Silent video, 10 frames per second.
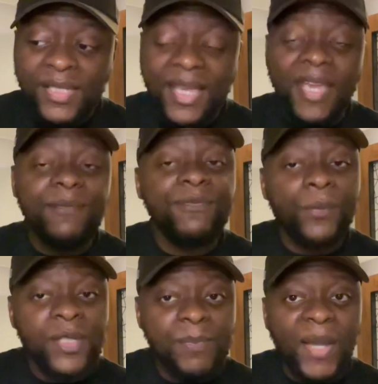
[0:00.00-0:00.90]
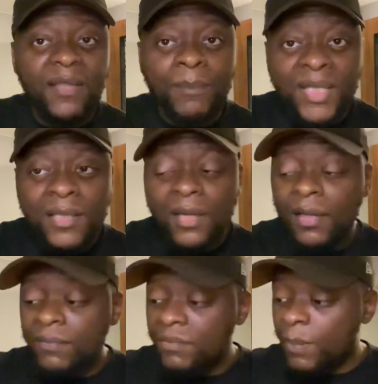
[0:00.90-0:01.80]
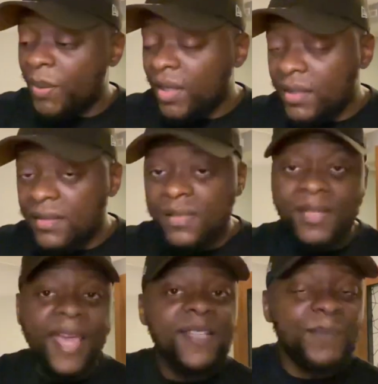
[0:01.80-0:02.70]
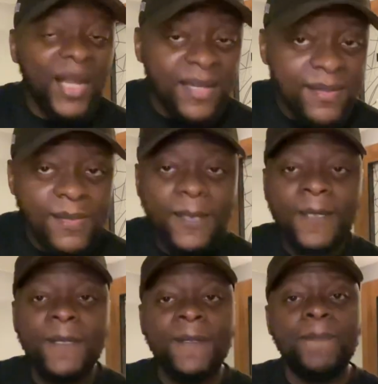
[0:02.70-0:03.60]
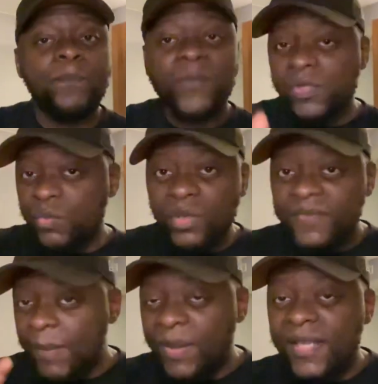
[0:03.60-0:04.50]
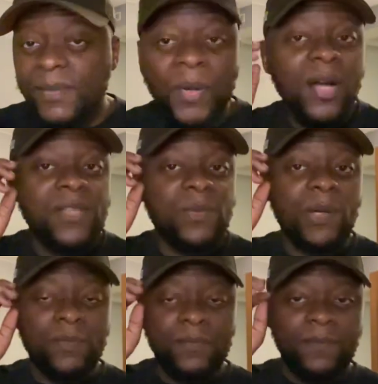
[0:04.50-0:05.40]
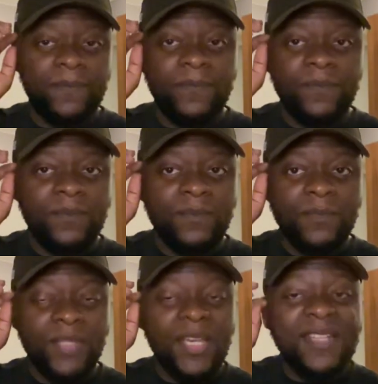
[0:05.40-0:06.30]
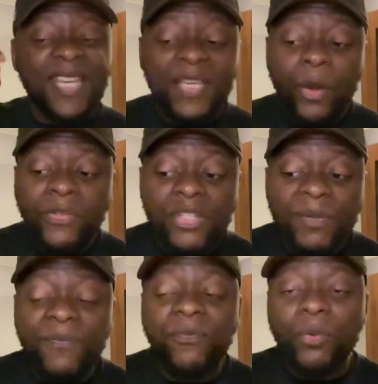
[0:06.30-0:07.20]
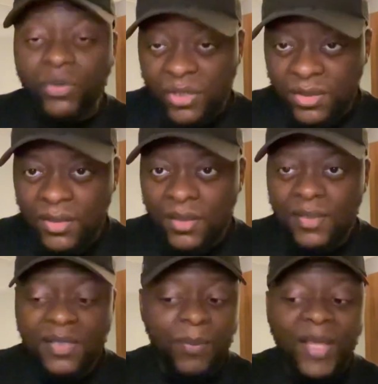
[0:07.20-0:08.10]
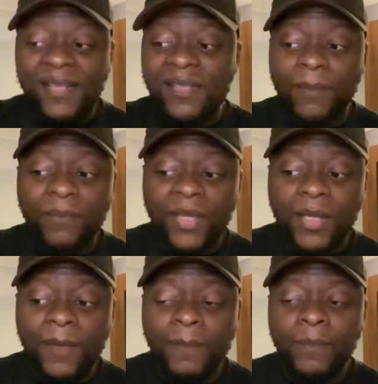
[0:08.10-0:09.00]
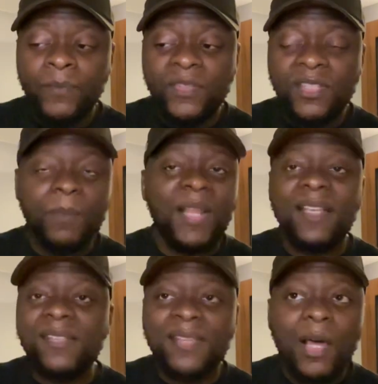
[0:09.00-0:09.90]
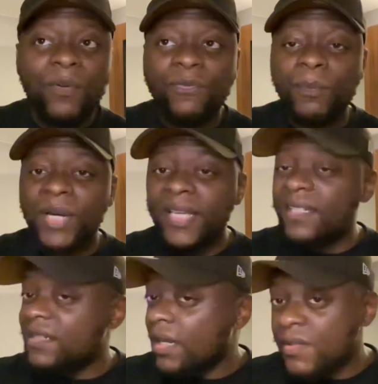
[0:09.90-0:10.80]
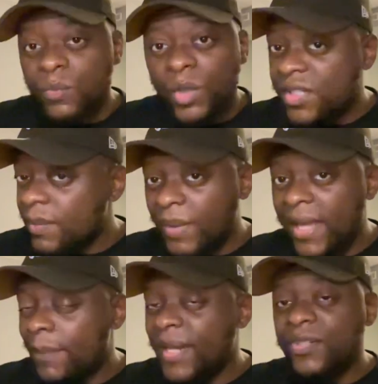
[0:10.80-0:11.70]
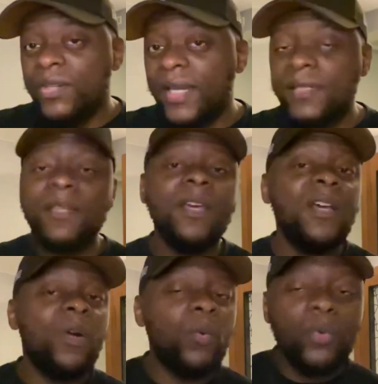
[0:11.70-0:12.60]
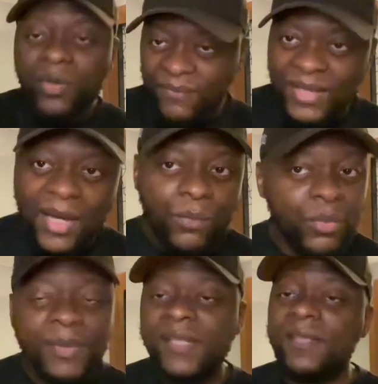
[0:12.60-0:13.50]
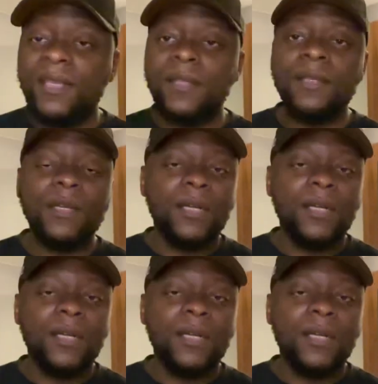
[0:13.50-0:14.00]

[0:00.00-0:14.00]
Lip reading: get influenced by the media, the pundits, the ex-players? Because all of that plays a part as well. Is he going to be forced to play a style of football that he doesn't want to play at Man United? All of that will be seen